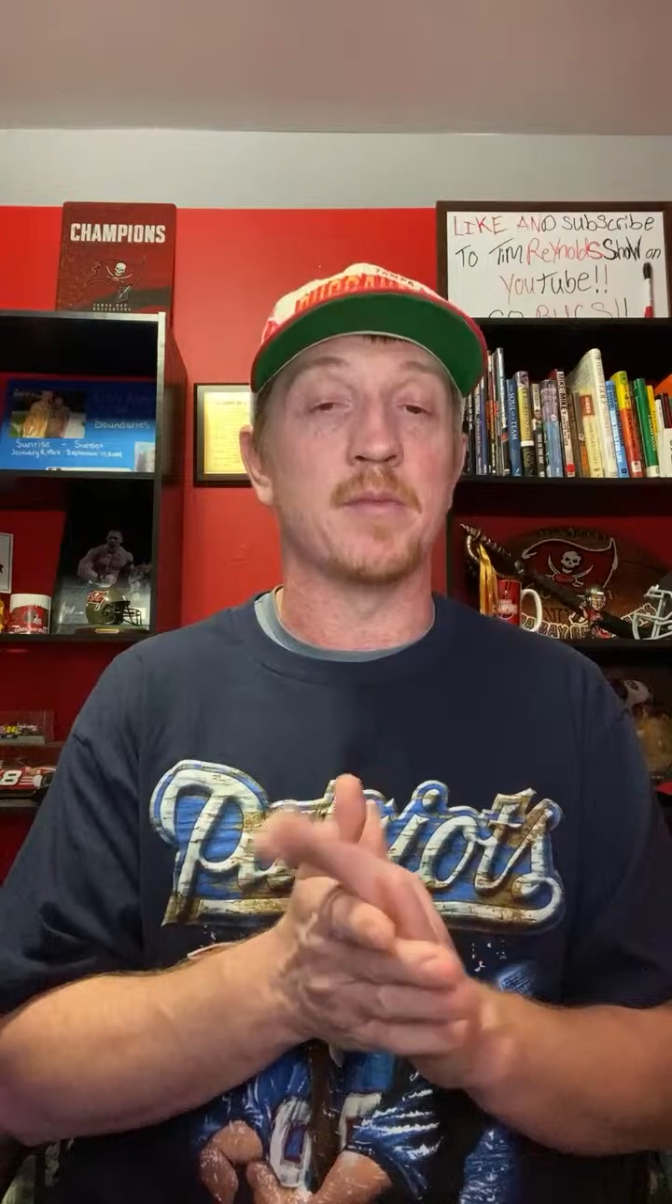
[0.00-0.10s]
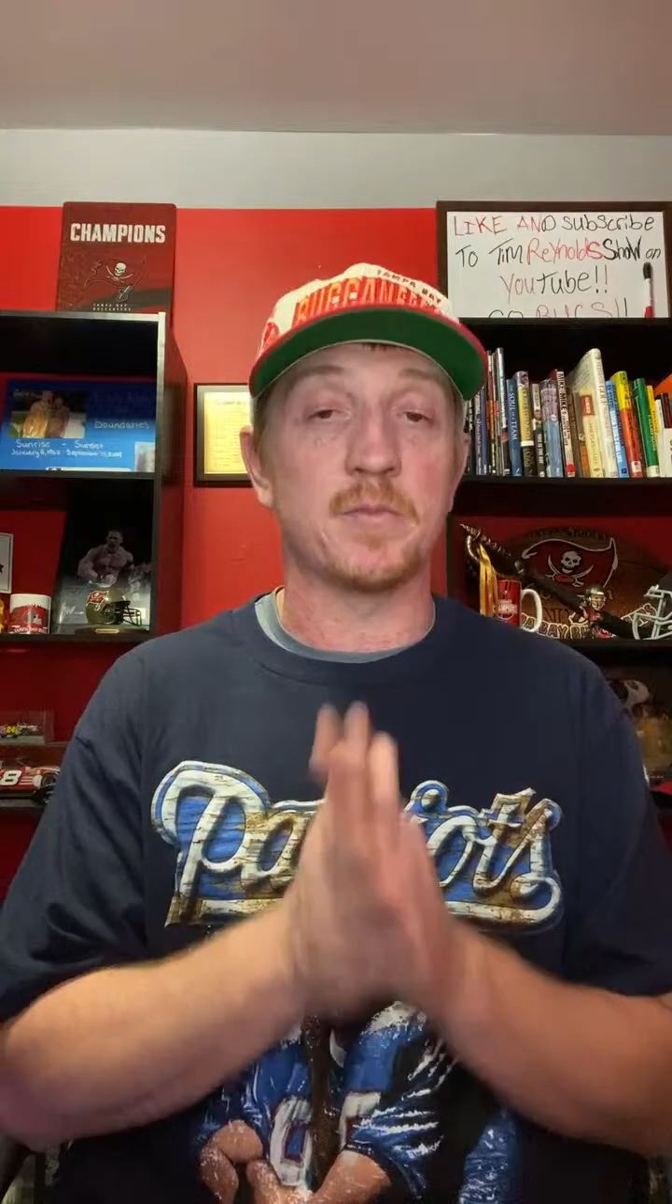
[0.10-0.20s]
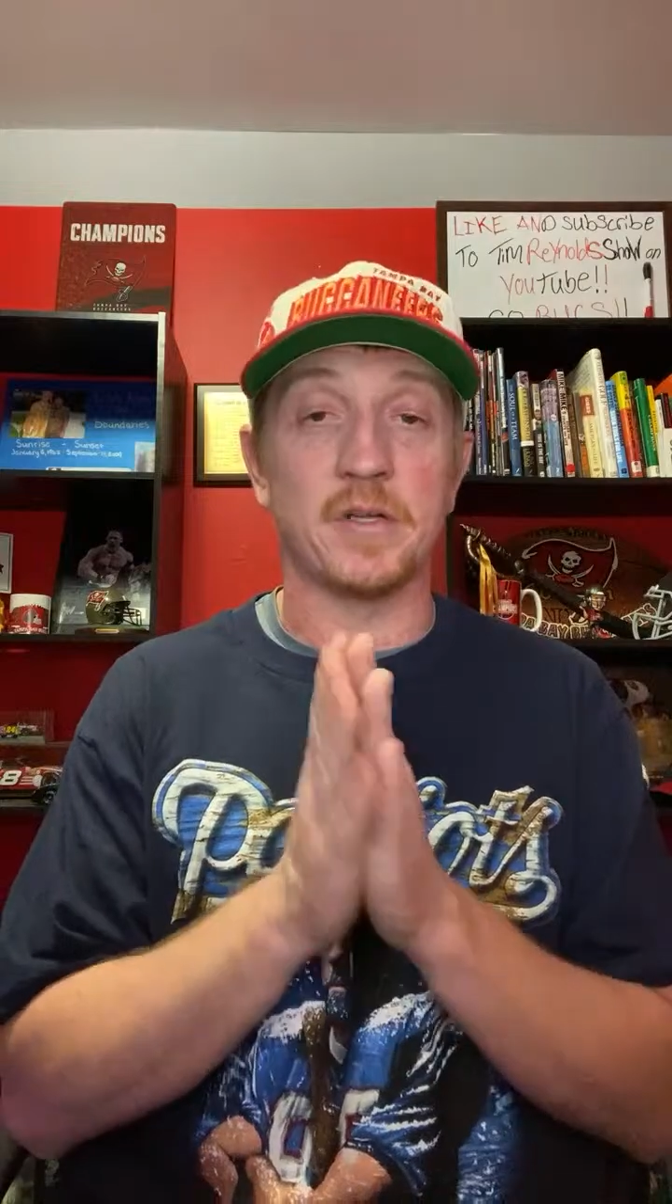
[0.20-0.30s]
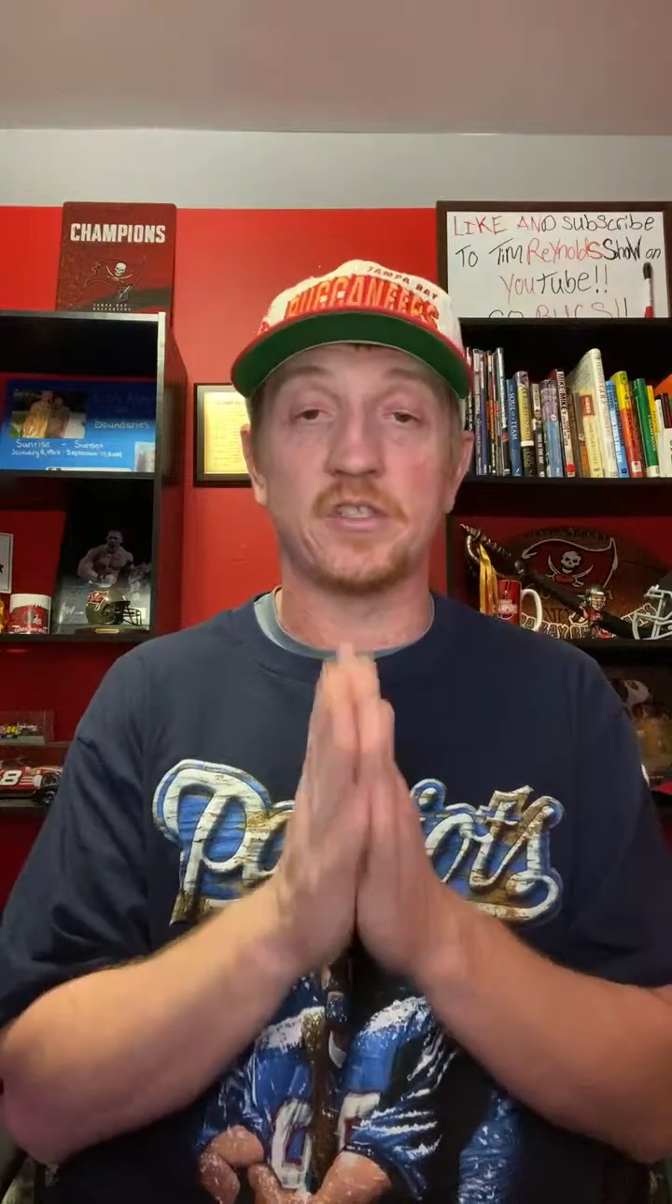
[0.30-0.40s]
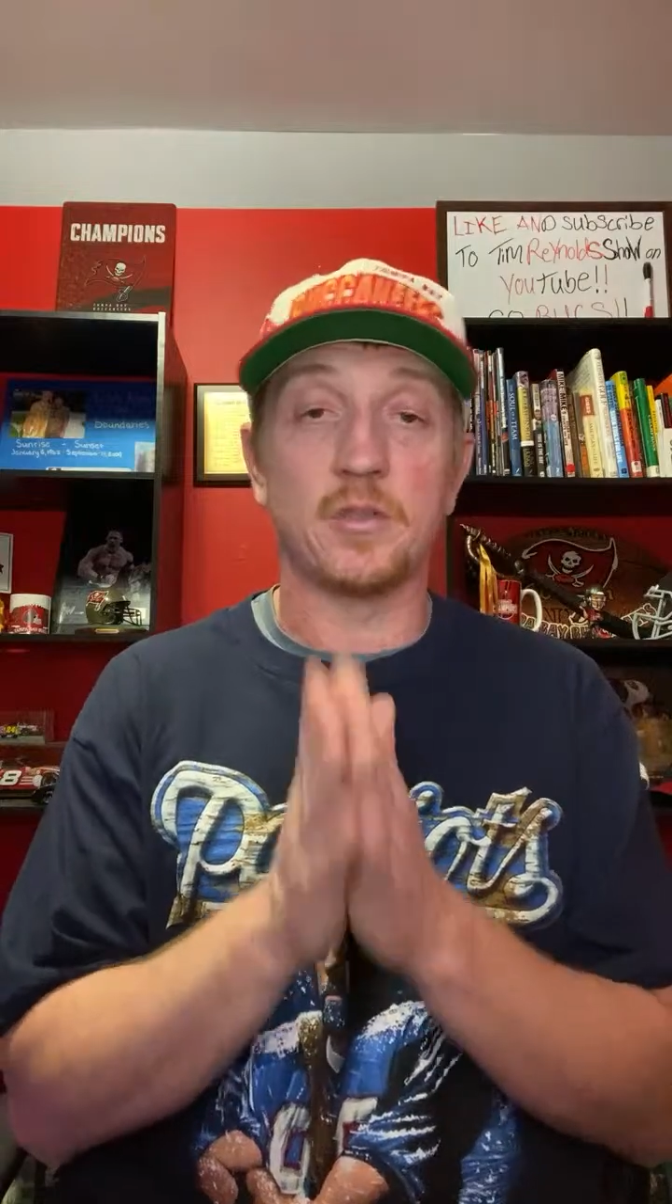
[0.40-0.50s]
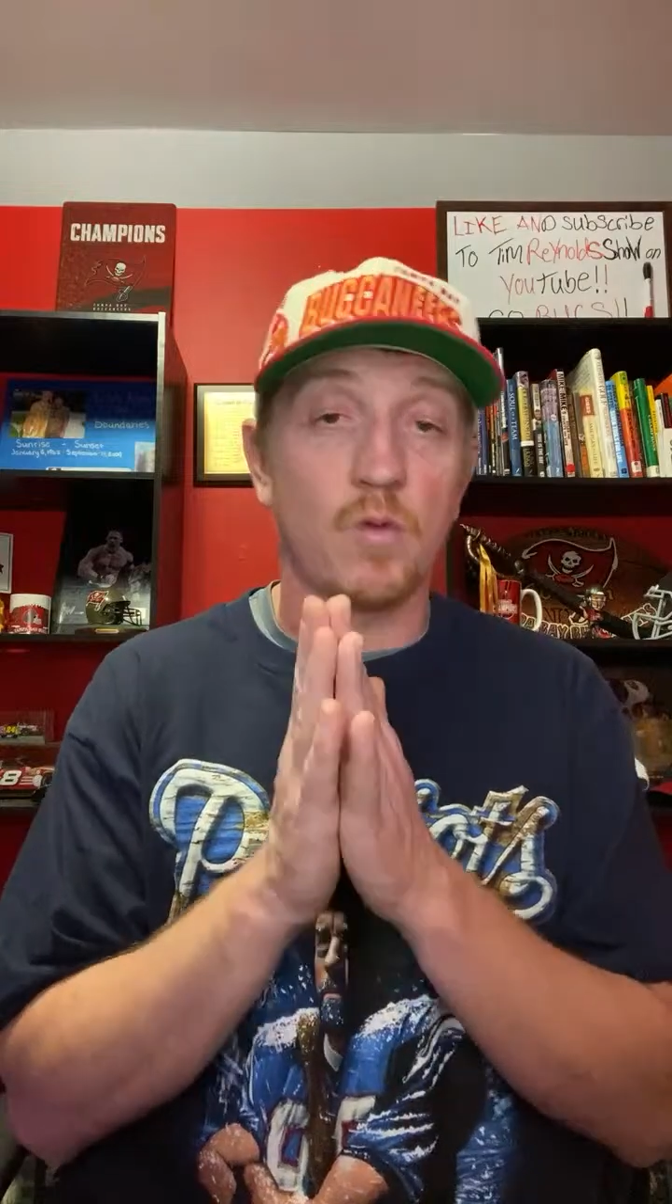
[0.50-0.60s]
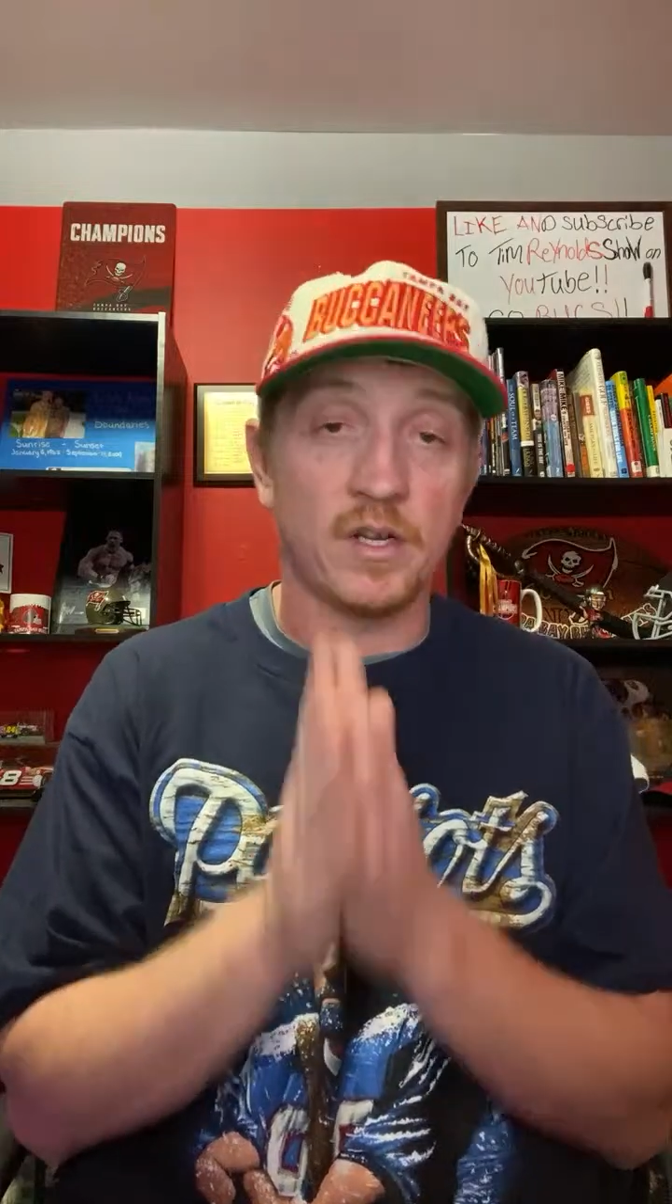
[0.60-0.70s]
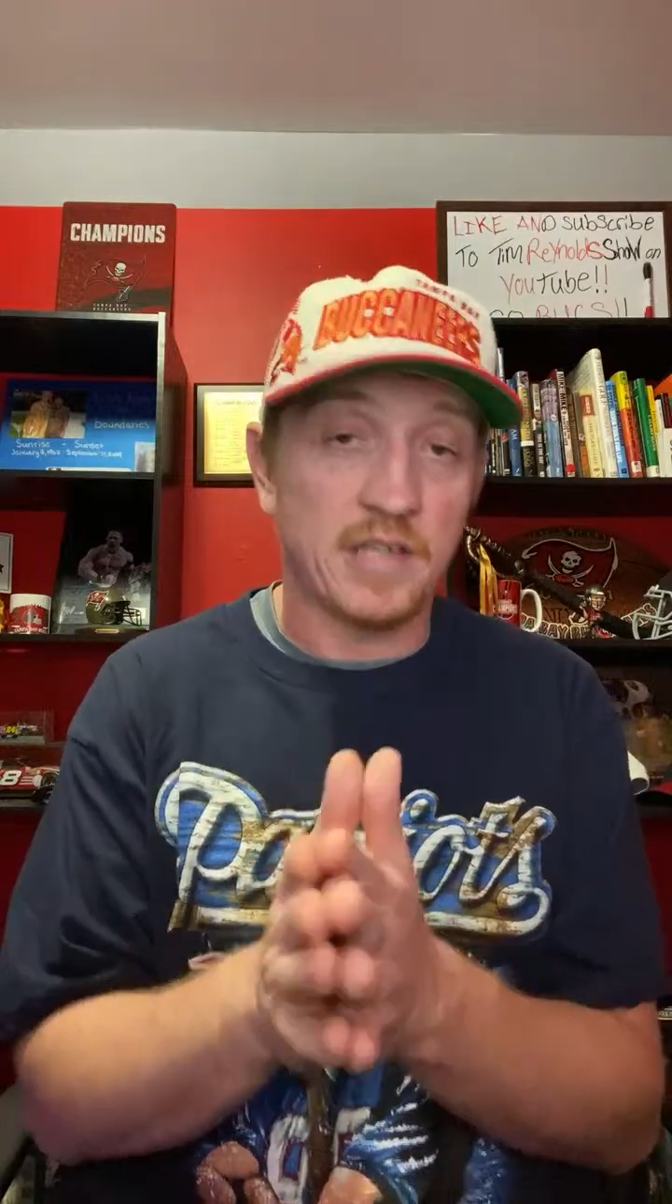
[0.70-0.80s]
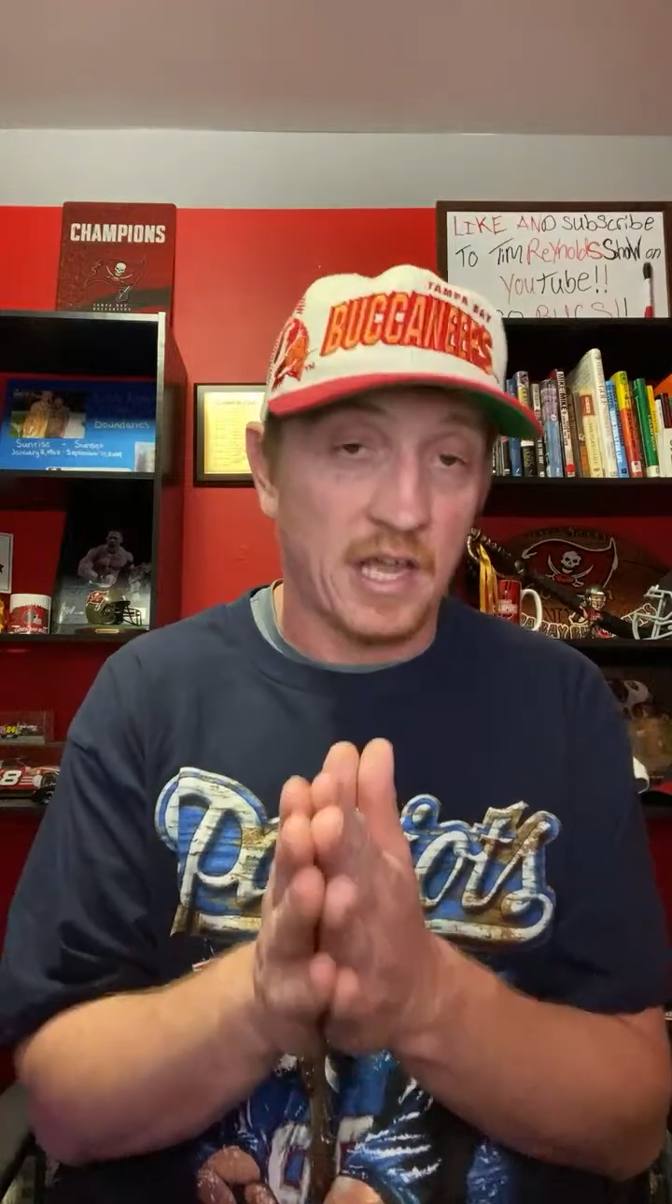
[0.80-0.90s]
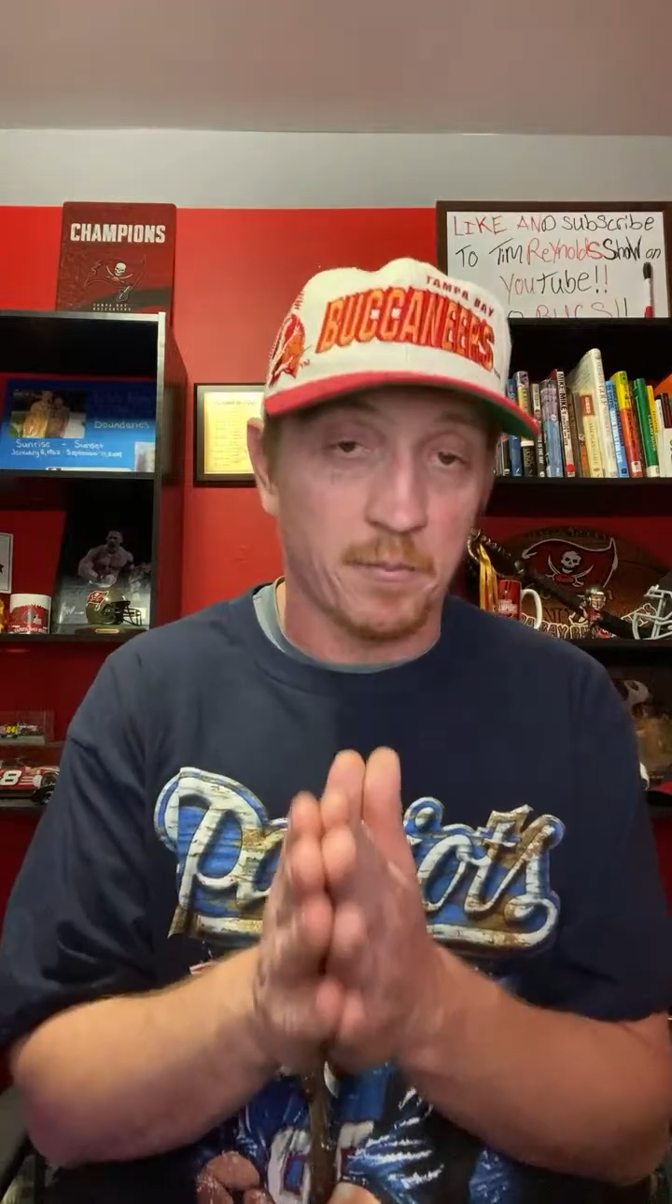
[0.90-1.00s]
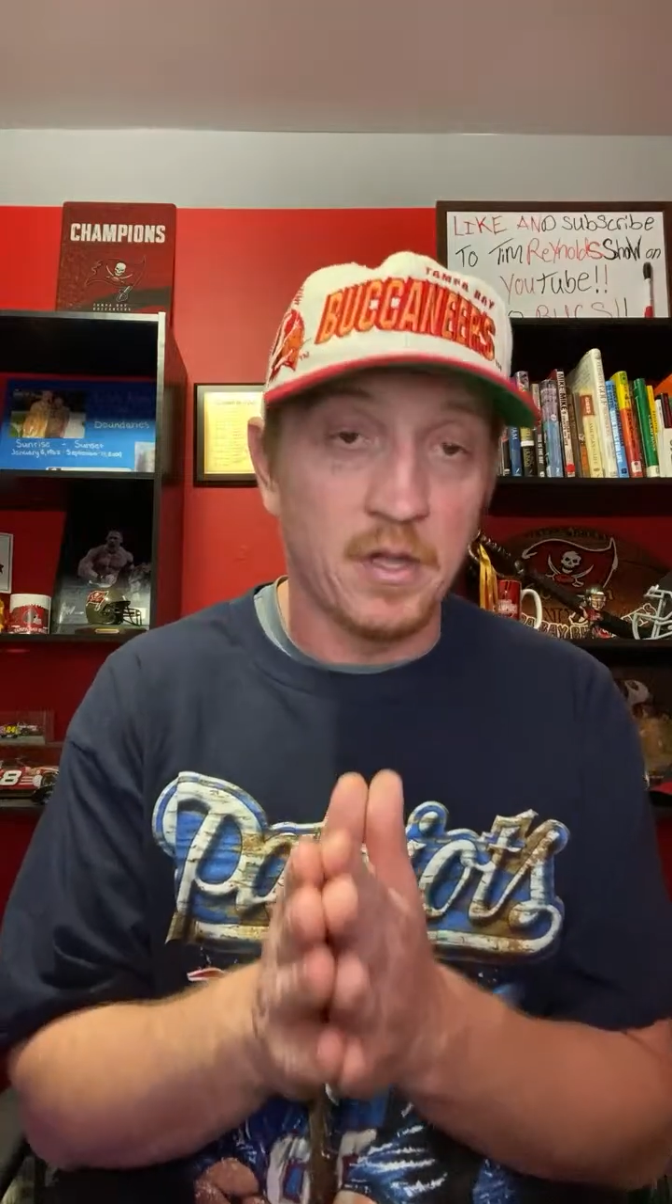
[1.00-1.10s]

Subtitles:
especially the run game.